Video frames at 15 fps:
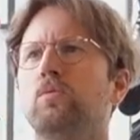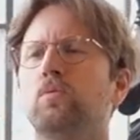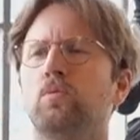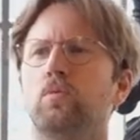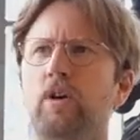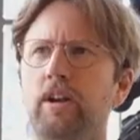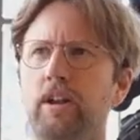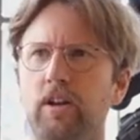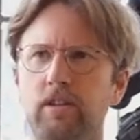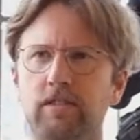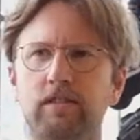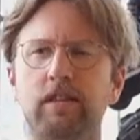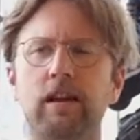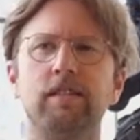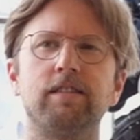one out of
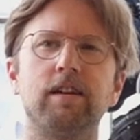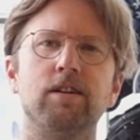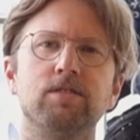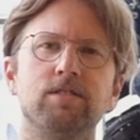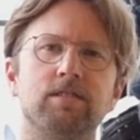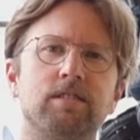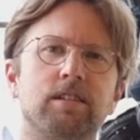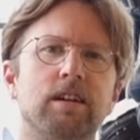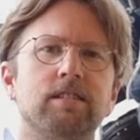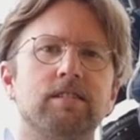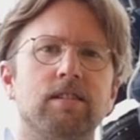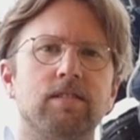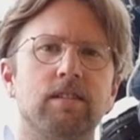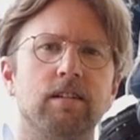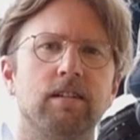10,000 skates,
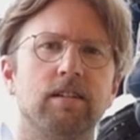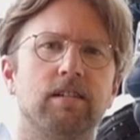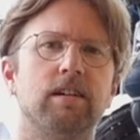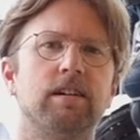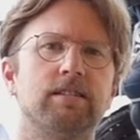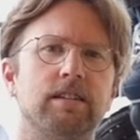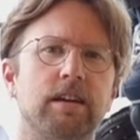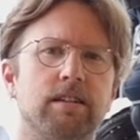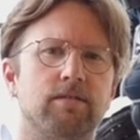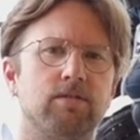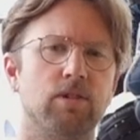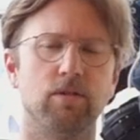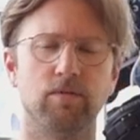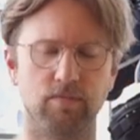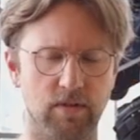I think, has that.
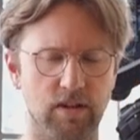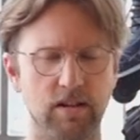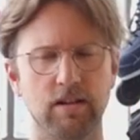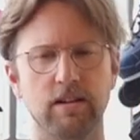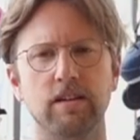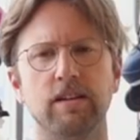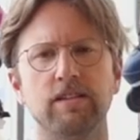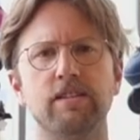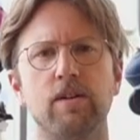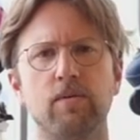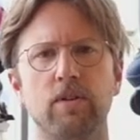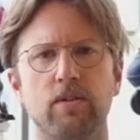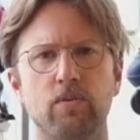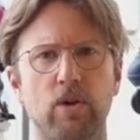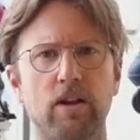So it's not
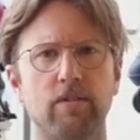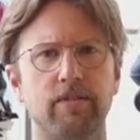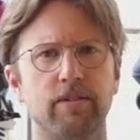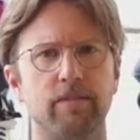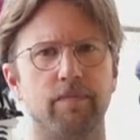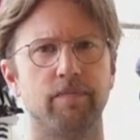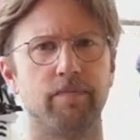really relevant.